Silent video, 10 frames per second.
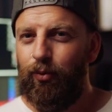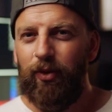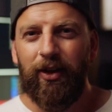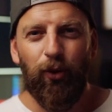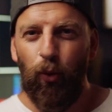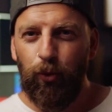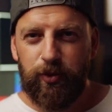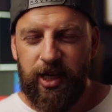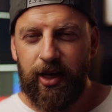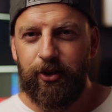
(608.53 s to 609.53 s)
and all
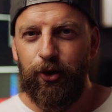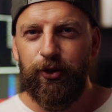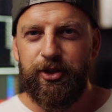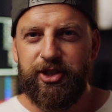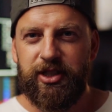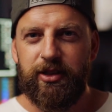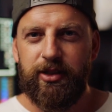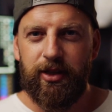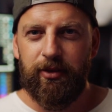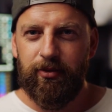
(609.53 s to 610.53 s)
technology
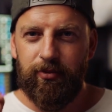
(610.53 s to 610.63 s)
that